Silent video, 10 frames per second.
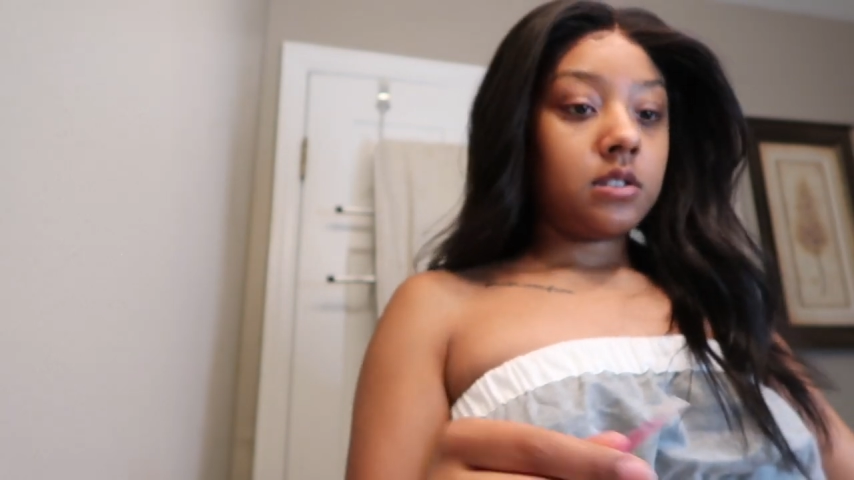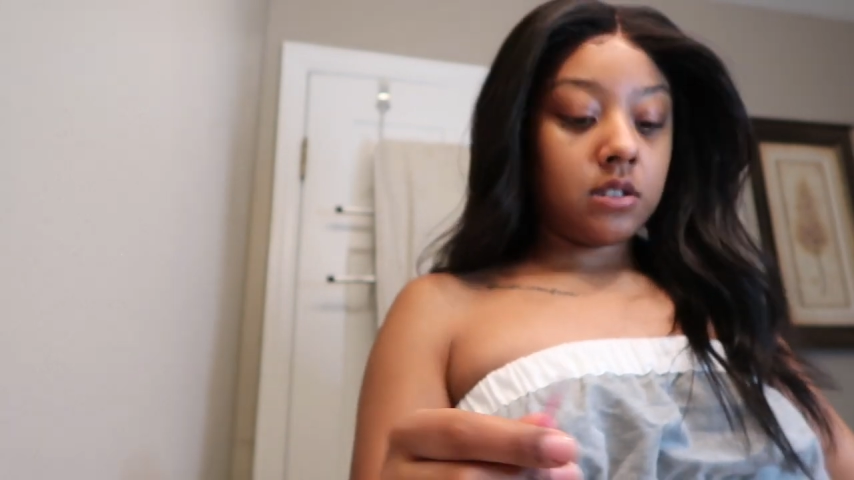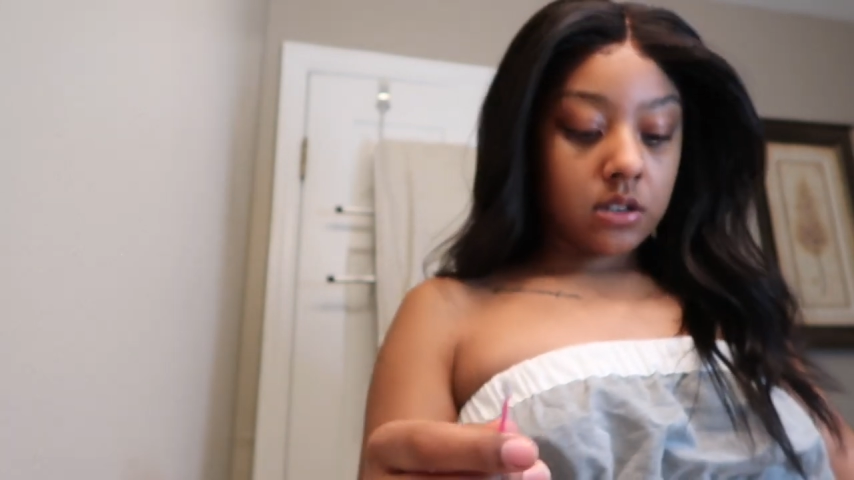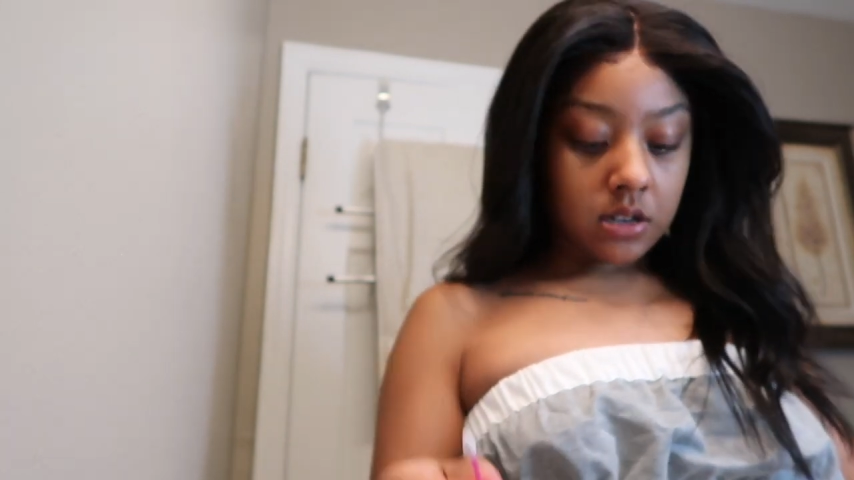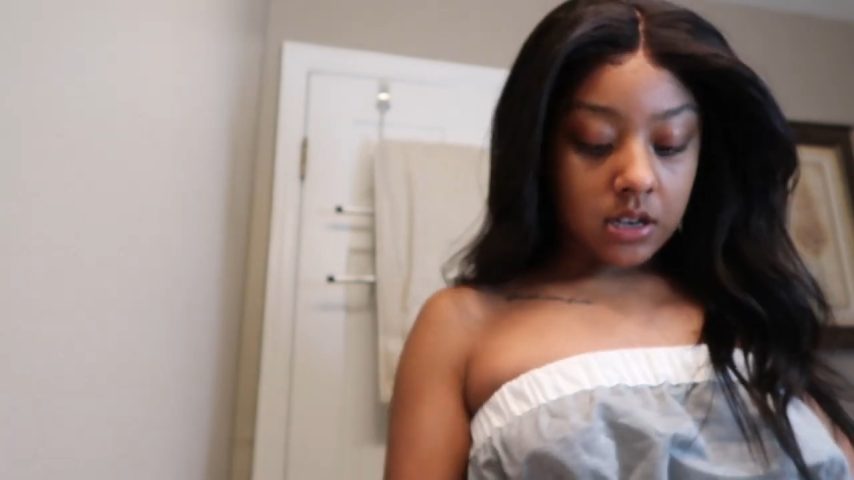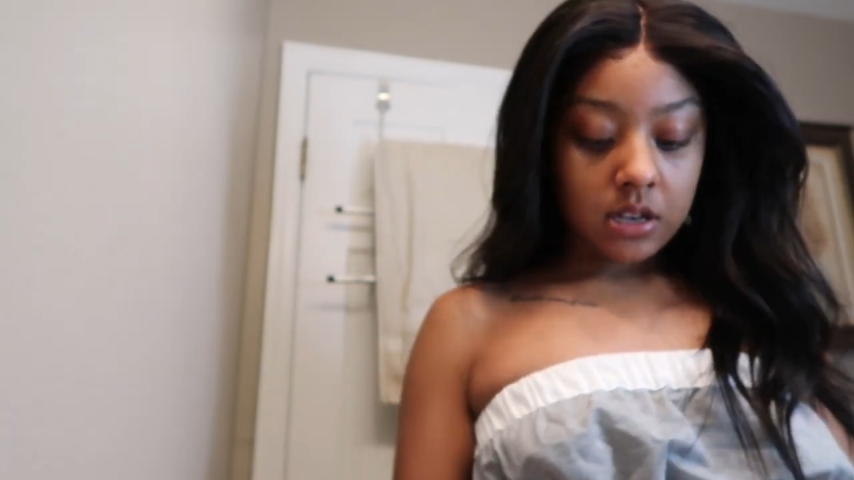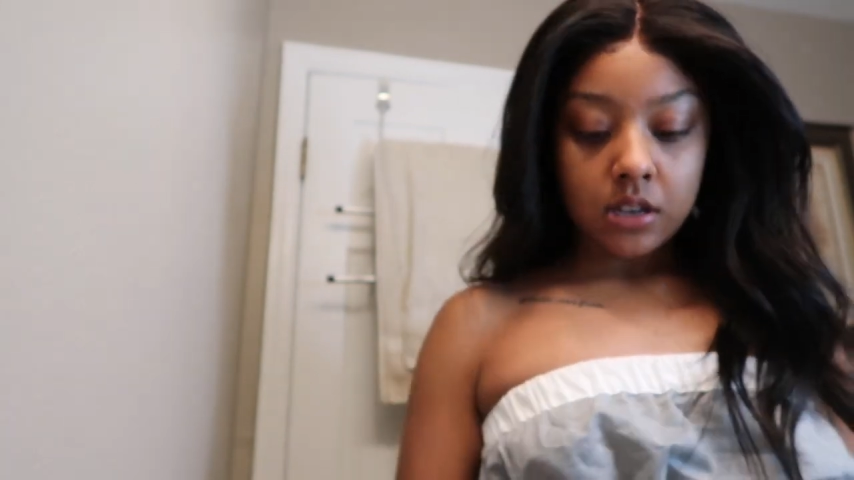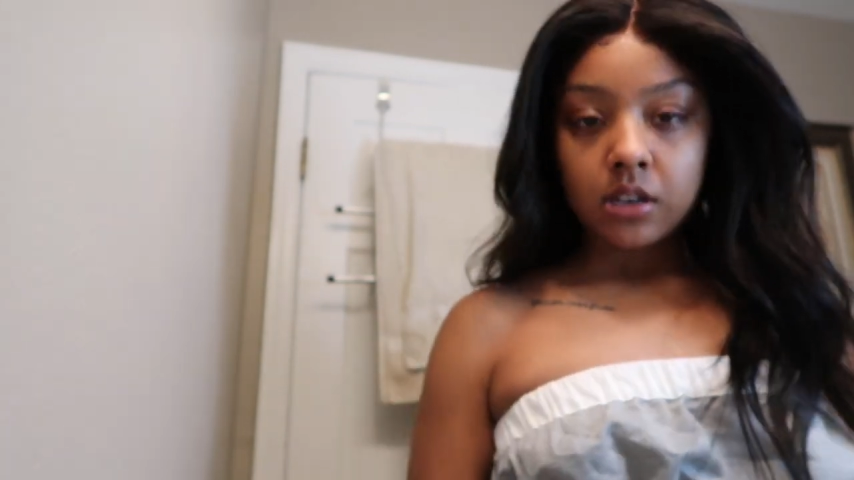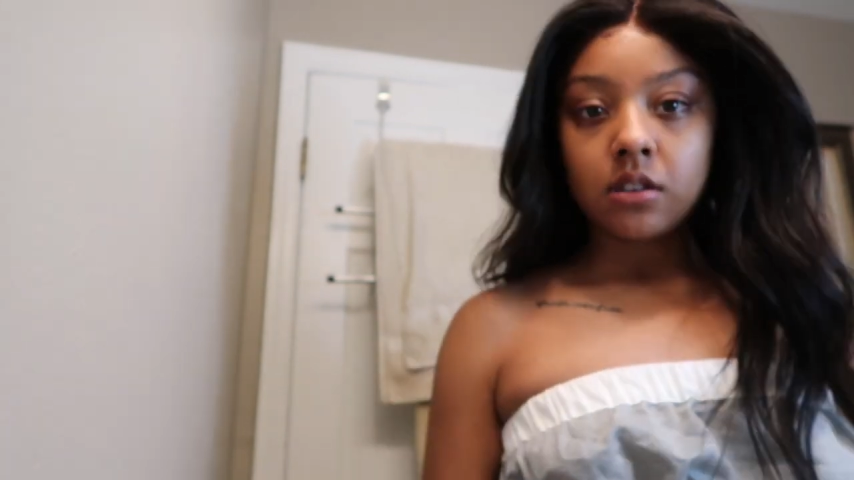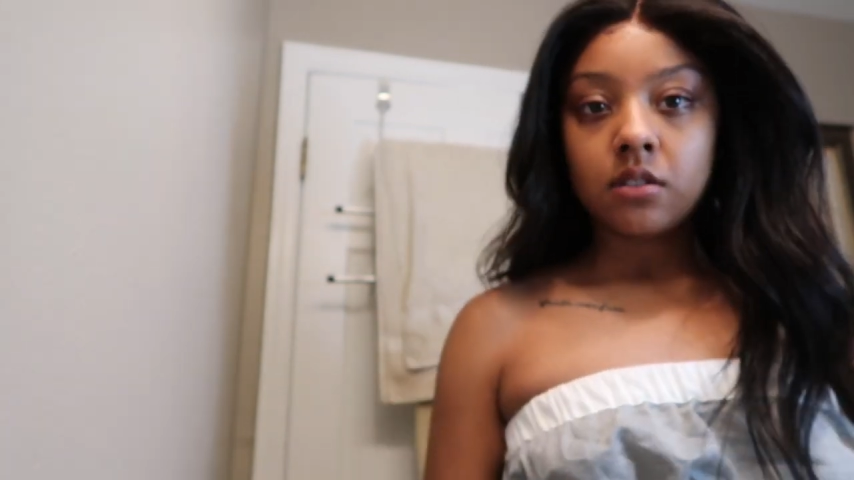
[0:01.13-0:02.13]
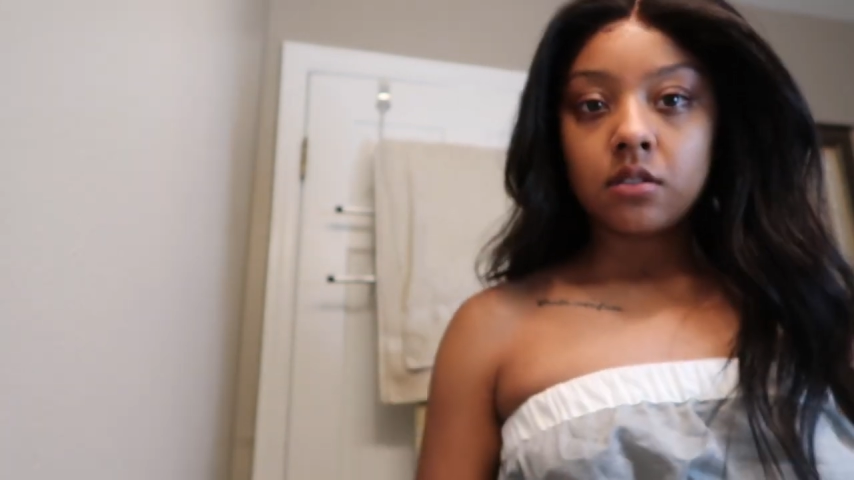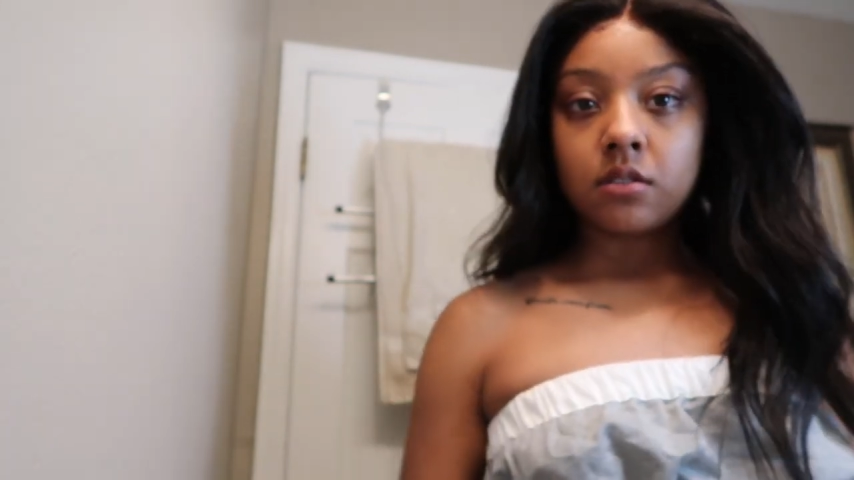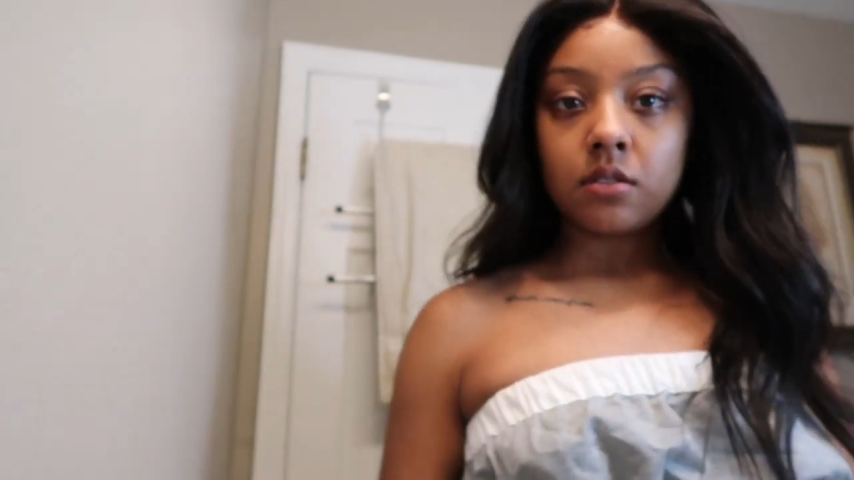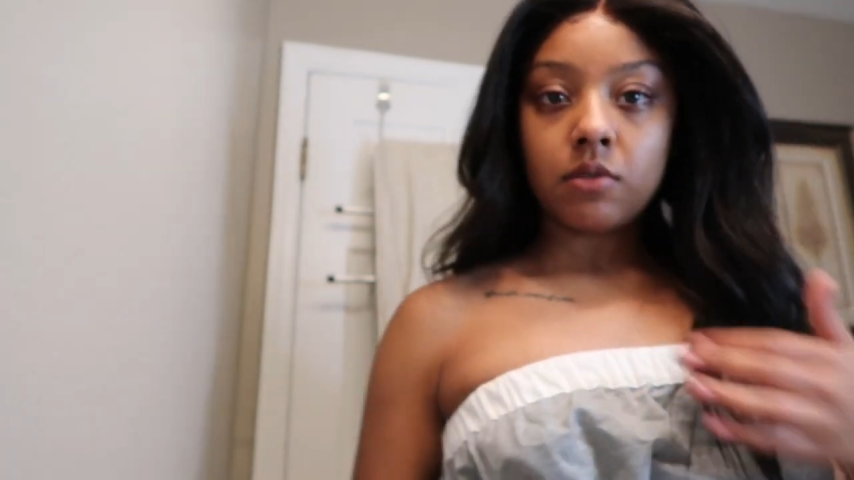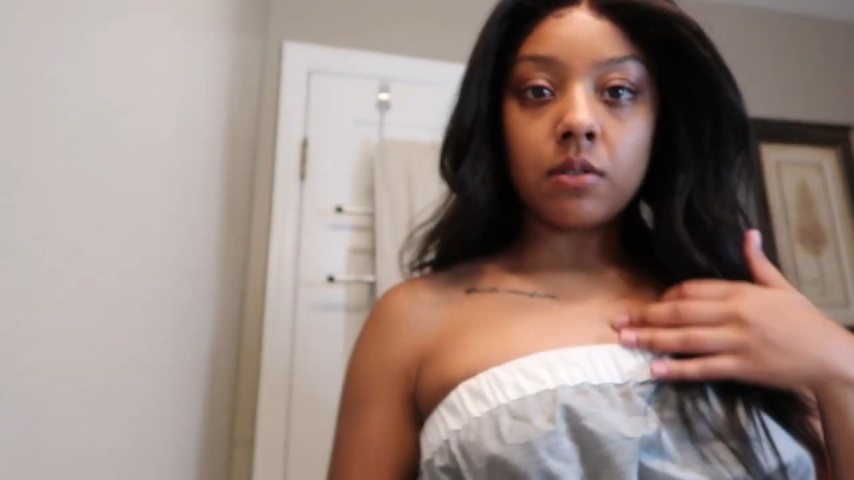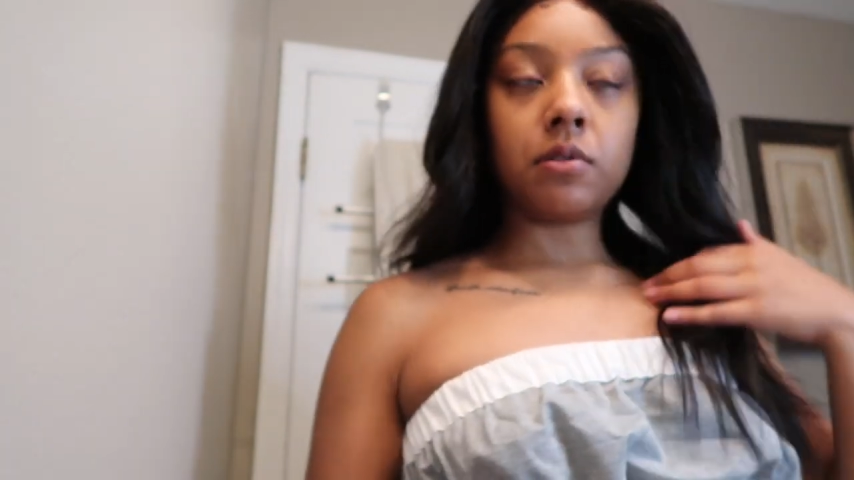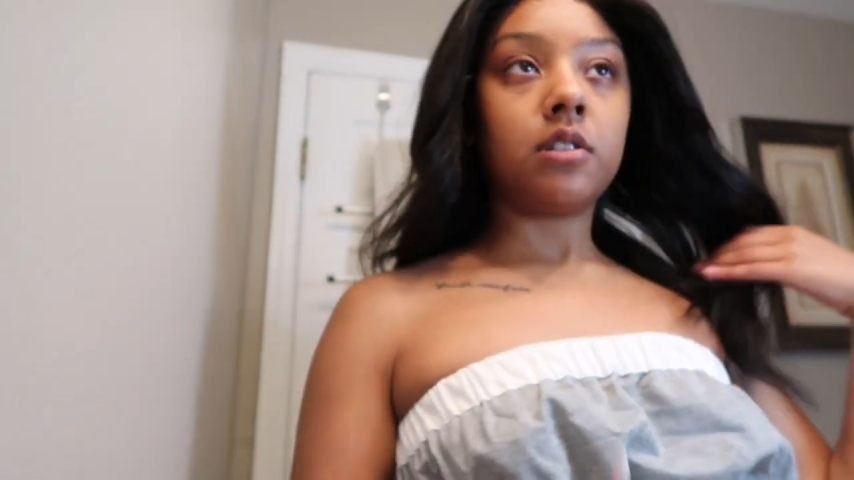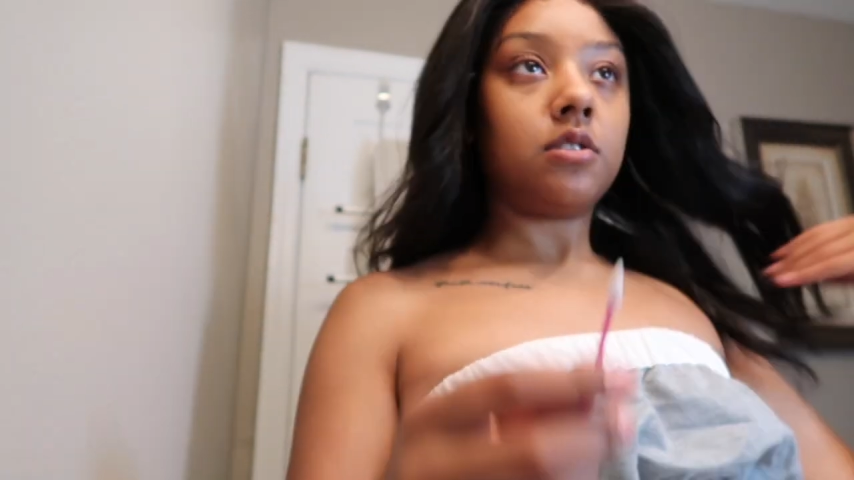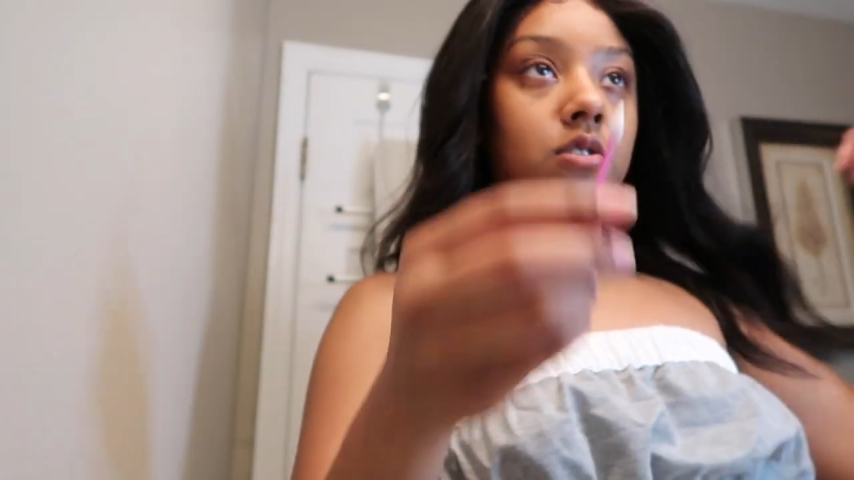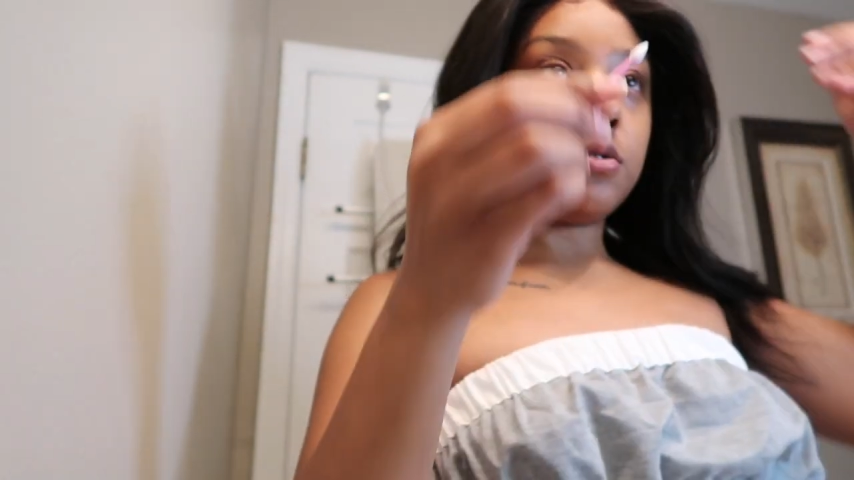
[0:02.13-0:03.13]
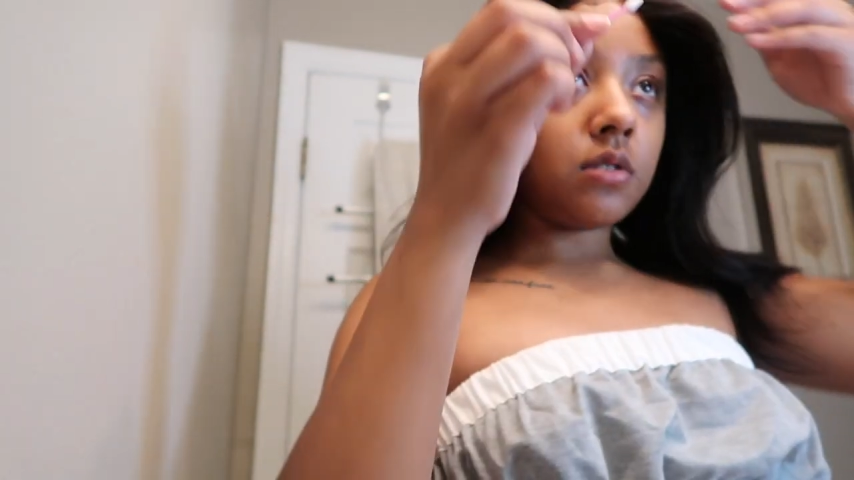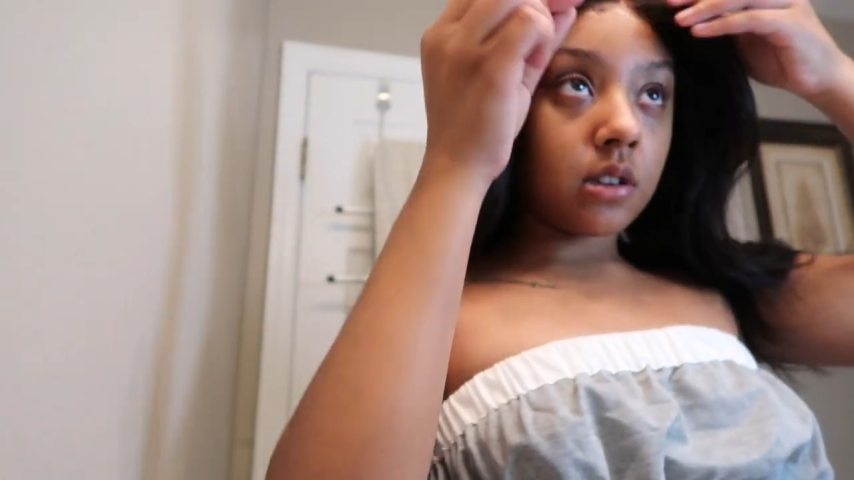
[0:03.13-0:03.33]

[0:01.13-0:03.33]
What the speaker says: Today, what I'm gonna do